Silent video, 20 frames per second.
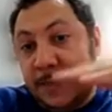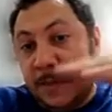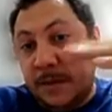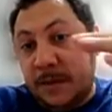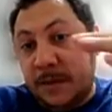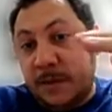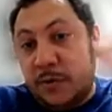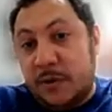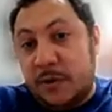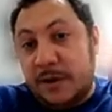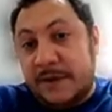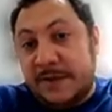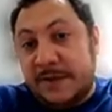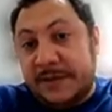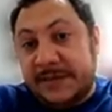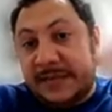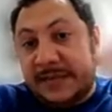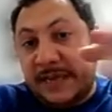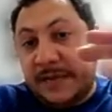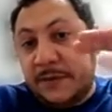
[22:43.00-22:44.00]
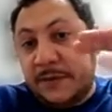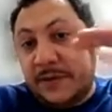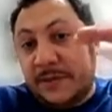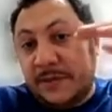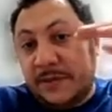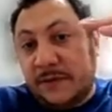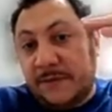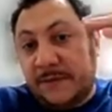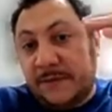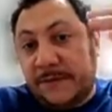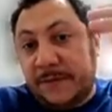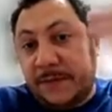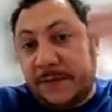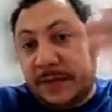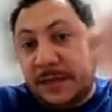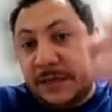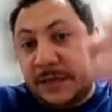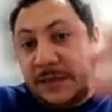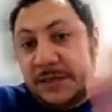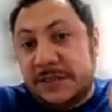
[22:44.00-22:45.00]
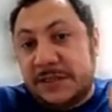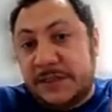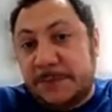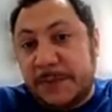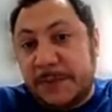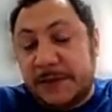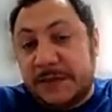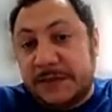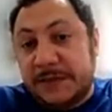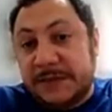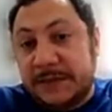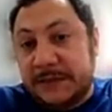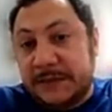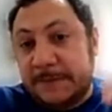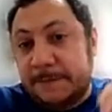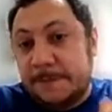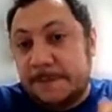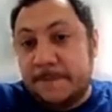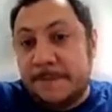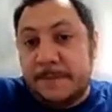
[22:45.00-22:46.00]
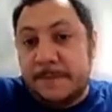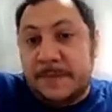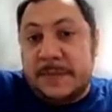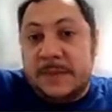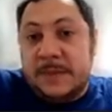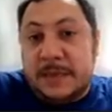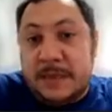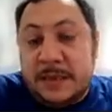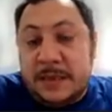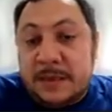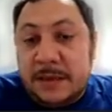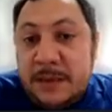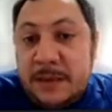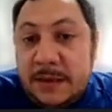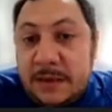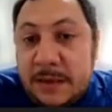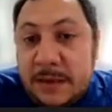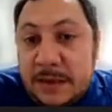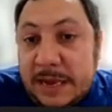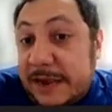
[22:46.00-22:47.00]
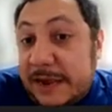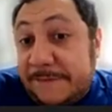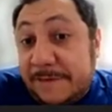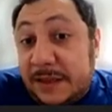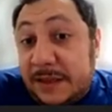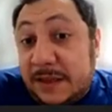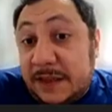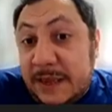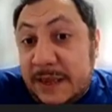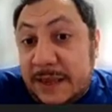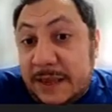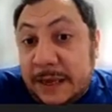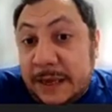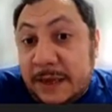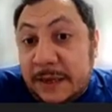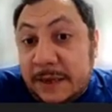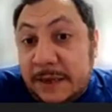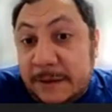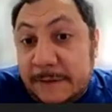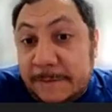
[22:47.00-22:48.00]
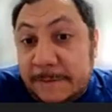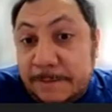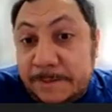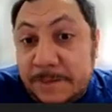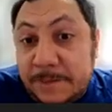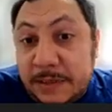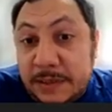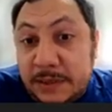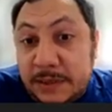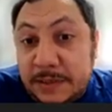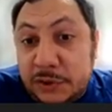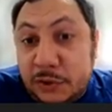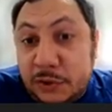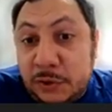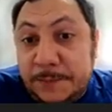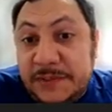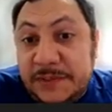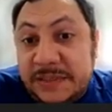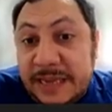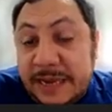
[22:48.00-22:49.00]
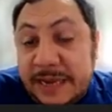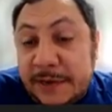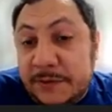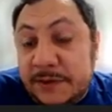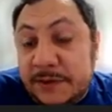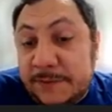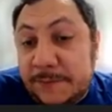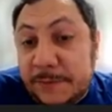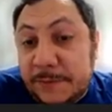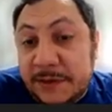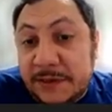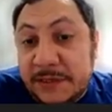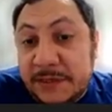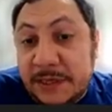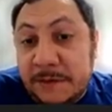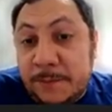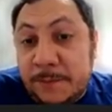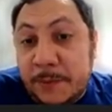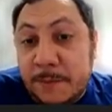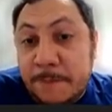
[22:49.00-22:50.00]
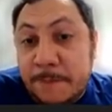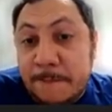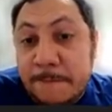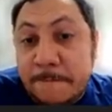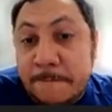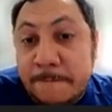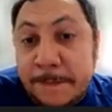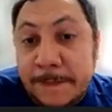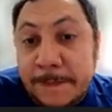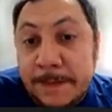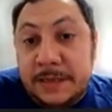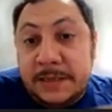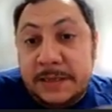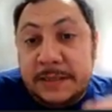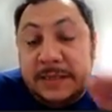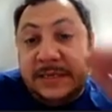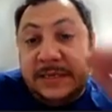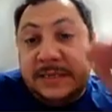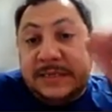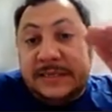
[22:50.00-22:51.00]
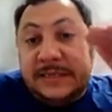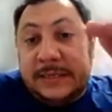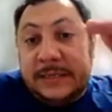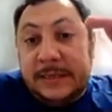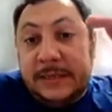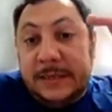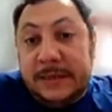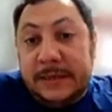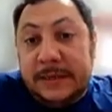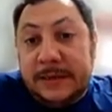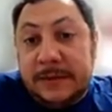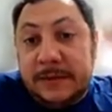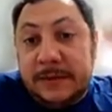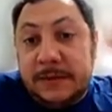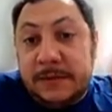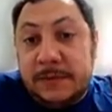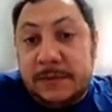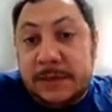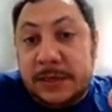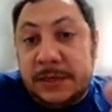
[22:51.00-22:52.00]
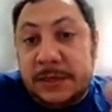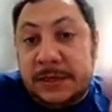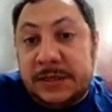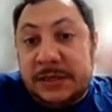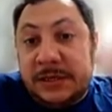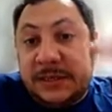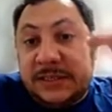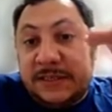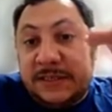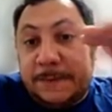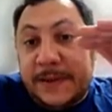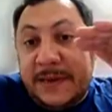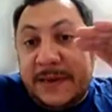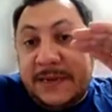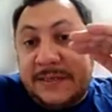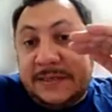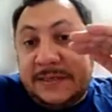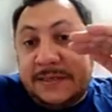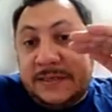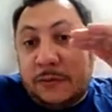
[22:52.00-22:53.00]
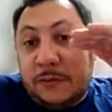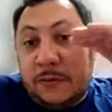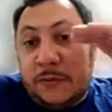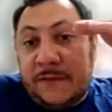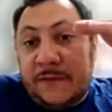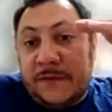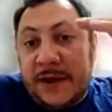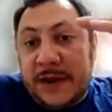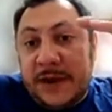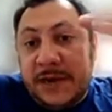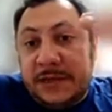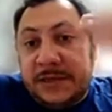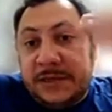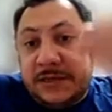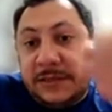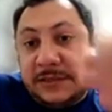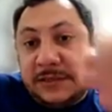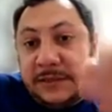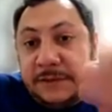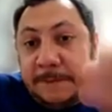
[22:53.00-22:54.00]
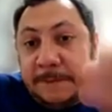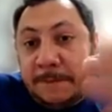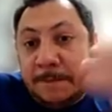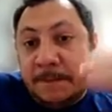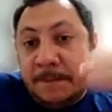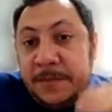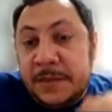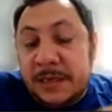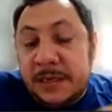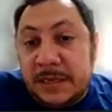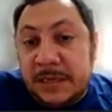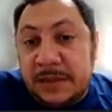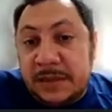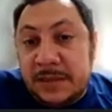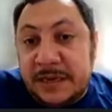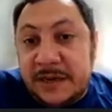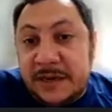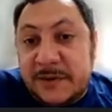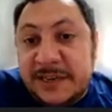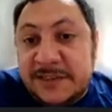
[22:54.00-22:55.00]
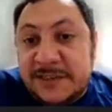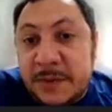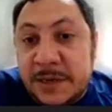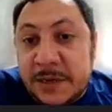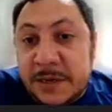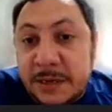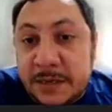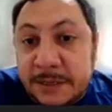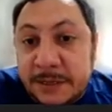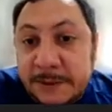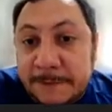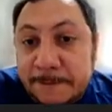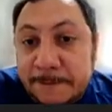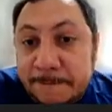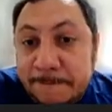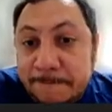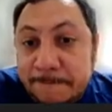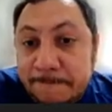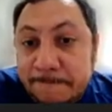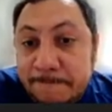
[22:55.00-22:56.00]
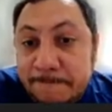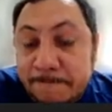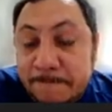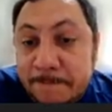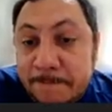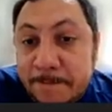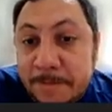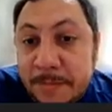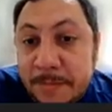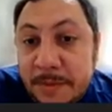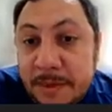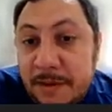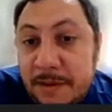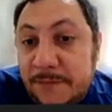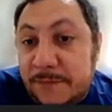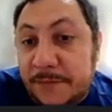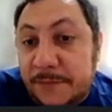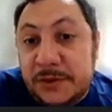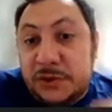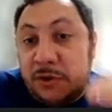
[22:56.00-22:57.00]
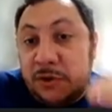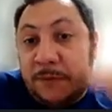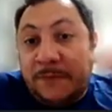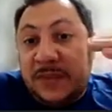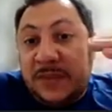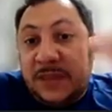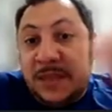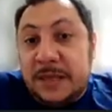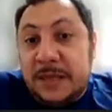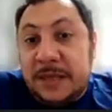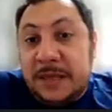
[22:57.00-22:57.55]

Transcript: we have a sequence of tangent space. After taking subsequence, for example, this tangent space converges in the Grassmannian for some T,